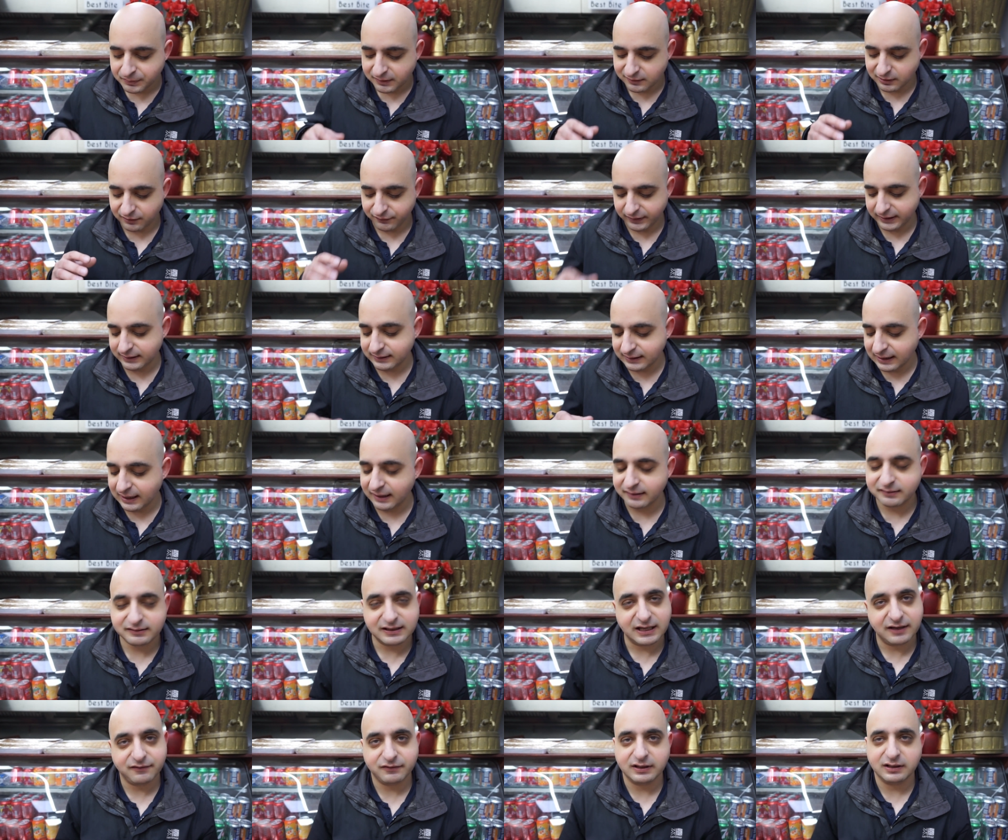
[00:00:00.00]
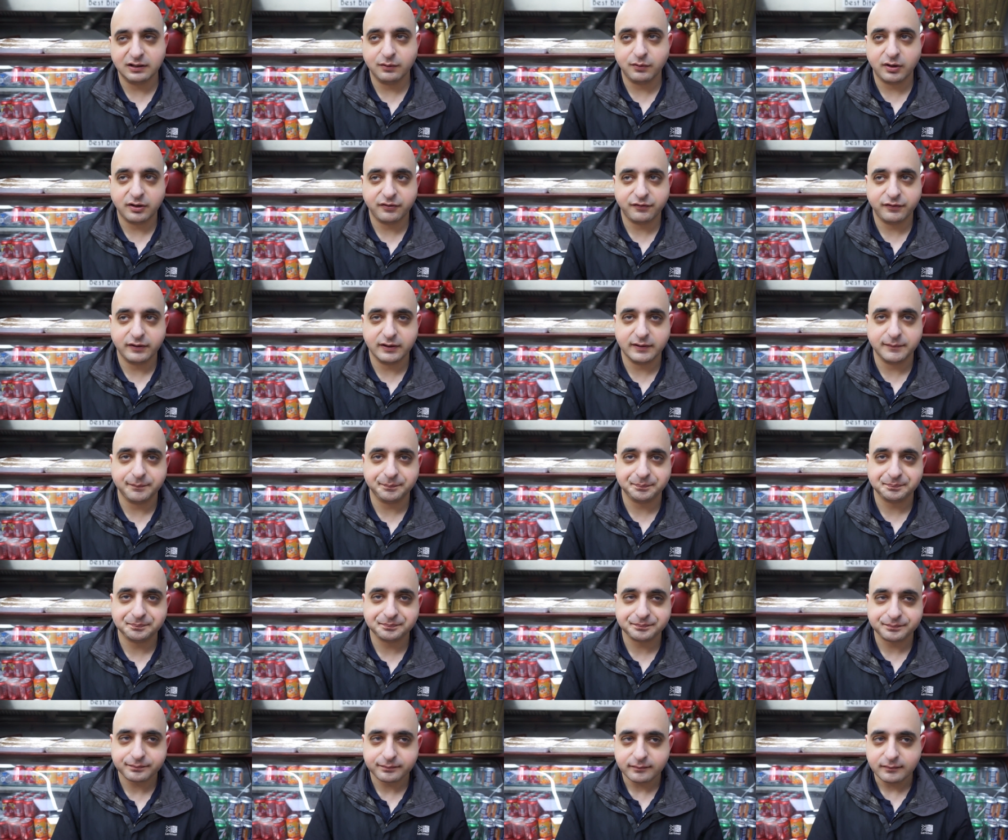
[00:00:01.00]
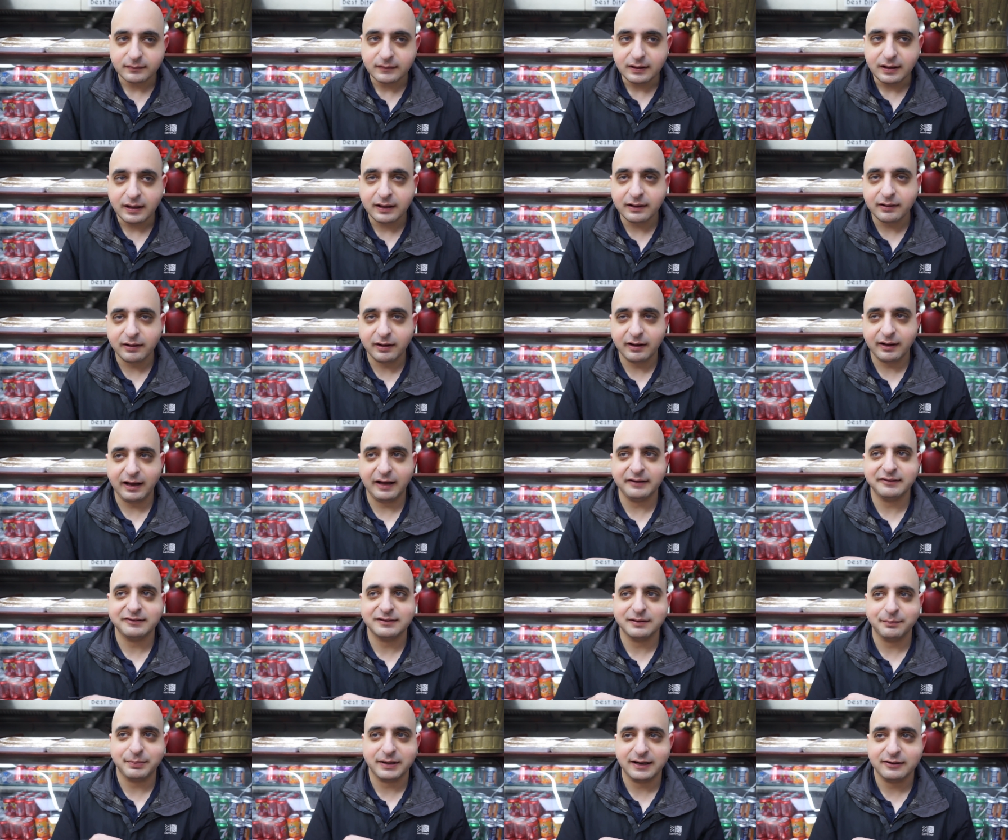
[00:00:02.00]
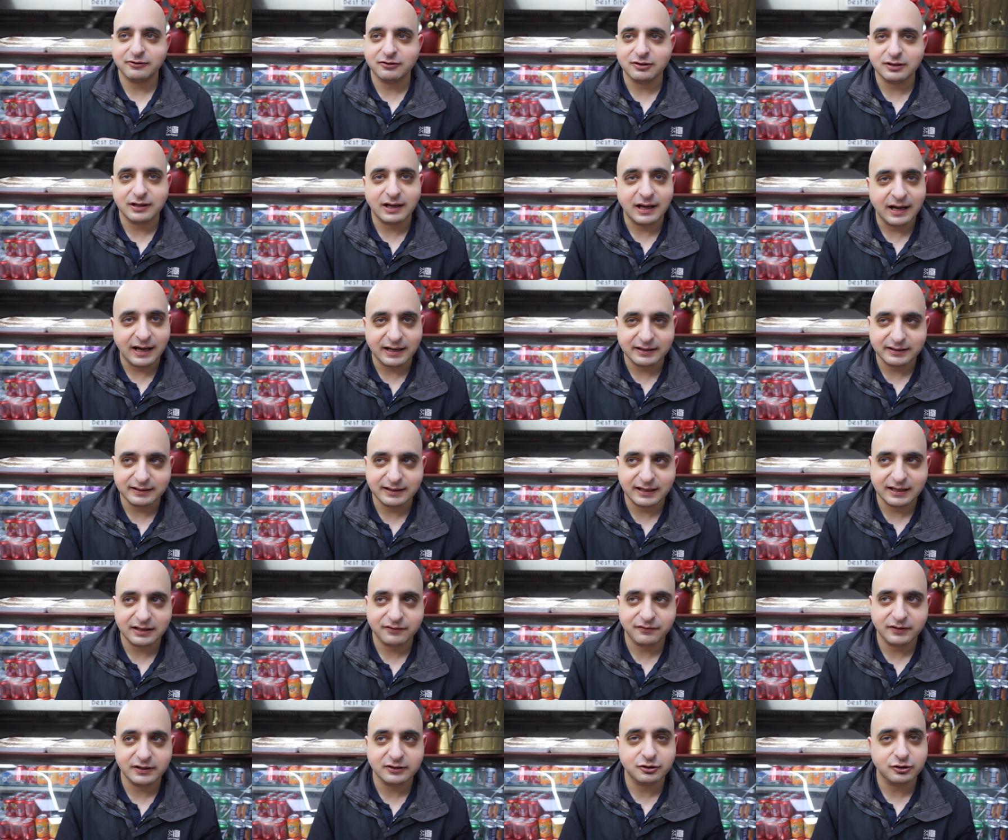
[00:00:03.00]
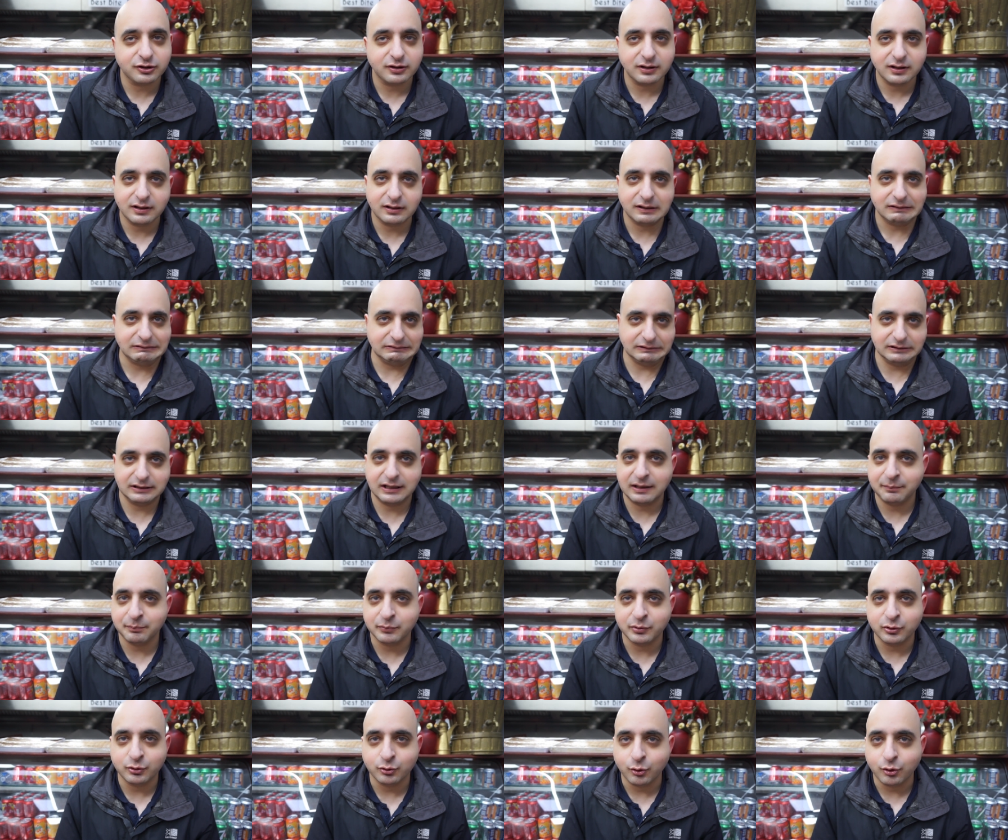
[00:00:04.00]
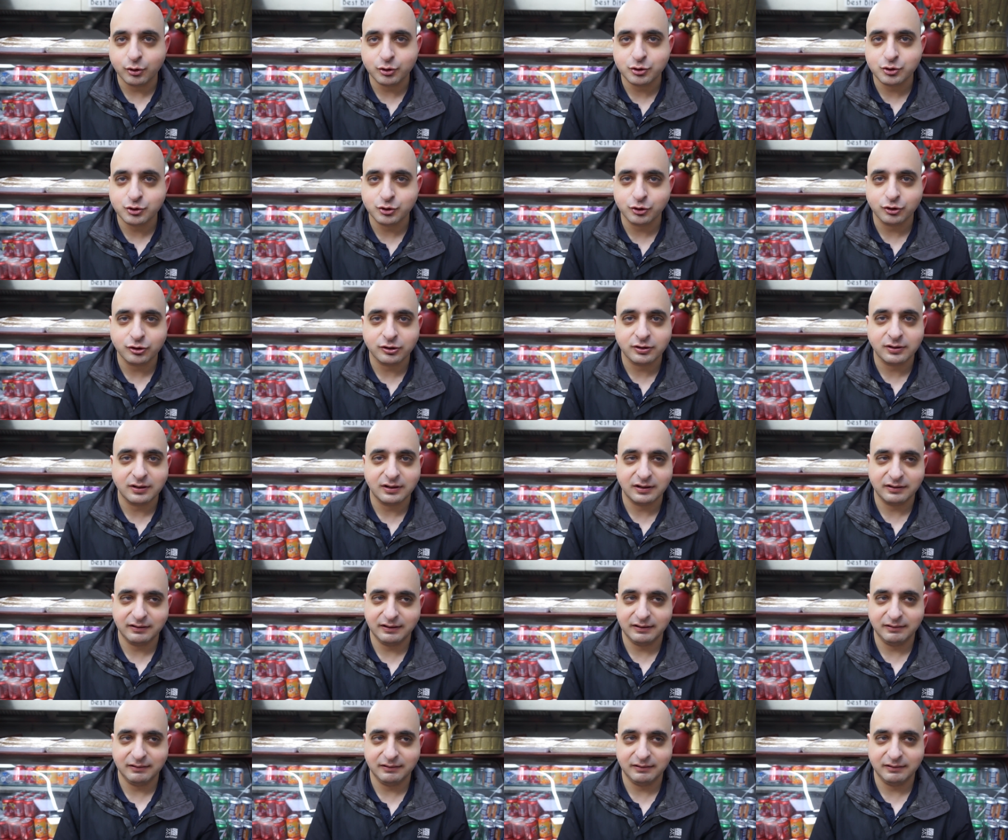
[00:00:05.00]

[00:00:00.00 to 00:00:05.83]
So I think that's definitely worth it. Is the bread really adding anything to it? I'm not sure.